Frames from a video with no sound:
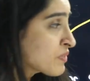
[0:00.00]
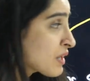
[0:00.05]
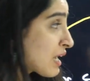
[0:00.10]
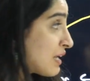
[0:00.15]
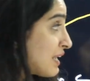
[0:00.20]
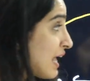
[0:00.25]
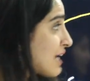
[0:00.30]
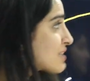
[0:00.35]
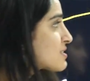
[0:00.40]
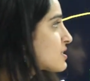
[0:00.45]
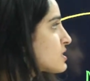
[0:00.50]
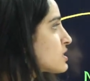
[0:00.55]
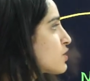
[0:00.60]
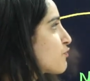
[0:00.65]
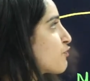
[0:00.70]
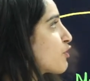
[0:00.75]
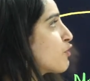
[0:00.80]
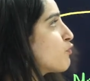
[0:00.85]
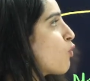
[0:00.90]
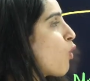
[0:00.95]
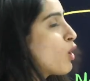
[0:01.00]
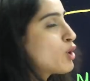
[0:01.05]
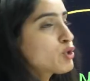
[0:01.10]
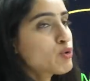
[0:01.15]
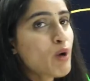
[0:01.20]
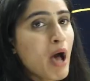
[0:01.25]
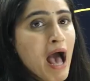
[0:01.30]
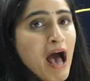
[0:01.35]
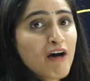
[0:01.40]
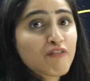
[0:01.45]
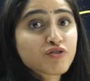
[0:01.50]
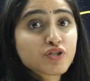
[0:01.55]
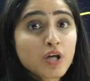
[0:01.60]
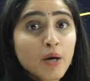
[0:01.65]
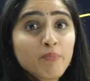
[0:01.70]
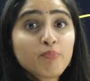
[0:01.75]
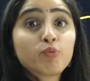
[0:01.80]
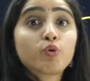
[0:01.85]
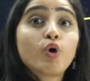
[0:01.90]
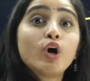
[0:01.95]
Next is, if you want to have
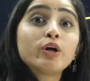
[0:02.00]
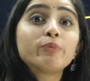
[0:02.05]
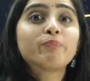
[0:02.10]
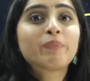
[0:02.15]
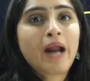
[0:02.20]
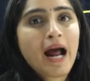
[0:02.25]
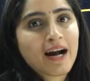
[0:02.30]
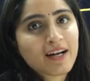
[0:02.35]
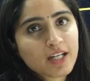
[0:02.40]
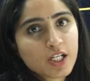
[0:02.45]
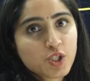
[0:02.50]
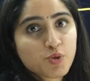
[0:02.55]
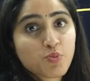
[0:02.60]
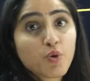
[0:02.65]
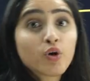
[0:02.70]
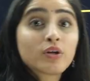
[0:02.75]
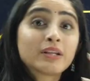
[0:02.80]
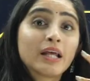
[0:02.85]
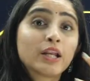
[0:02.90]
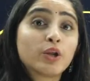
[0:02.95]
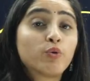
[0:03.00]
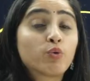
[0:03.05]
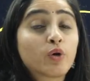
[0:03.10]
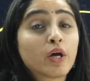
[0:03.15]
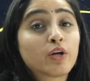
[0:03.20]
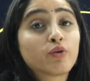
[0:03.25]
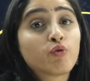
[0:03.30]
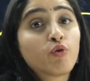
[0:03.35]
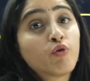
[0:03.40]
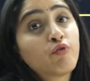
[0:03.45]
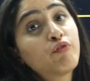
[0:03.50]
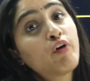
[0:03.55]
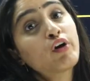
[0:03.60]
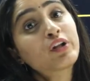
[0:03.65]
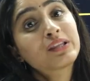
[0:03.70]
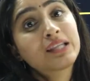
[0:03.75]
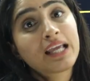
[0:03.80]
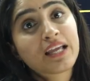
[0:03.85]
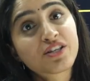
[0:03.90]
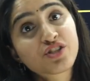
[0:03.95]
some good practice book, then you can go for
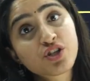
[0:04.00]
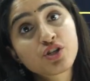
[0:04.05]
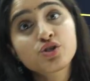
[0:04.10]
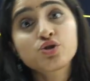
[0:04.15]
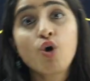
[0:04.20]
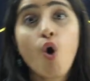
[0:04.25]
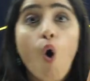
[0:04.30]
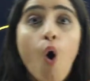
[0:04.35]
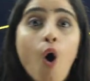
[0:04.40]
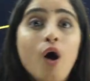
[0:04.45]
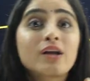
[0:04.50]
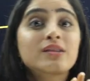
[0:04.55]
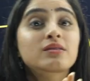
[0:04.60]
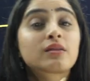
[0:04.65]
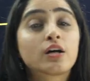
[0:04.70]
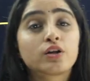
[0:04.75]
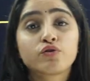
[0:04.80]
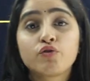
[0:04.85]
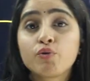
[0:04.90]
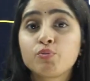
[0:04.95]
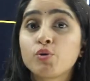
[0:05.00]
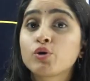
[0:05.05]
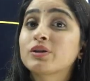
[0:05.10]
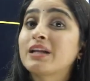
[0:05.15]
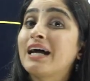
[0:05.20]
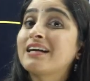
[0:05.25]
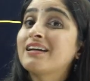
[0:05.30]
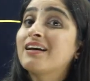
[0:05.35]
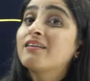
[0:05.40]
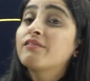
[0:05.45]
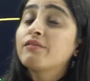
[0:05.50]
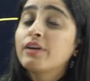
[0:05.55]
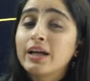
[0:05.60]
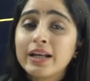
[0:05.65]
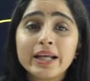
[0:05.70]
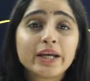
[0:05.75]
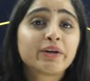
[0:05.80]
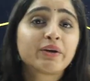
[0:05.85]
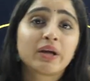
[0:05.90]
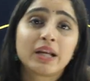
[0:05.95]
Tejas or Tattva book, that are
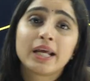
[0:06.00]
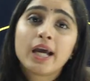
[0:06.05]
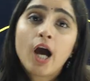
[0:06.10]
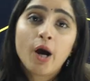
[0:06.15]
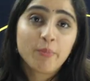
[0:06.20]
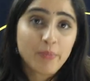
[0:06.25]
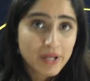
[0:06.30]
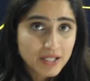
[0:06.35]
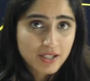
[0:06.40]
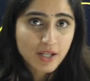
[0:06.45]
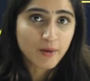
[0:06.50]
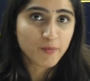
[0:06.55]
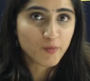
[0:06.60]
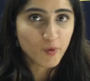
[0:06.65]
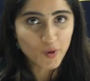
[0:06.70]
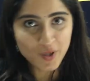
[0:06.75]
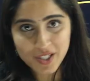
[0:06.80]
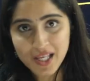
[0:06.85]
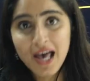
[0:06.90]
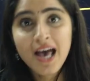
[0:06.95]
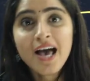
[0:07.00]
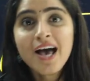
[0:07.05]
really, really amazing books.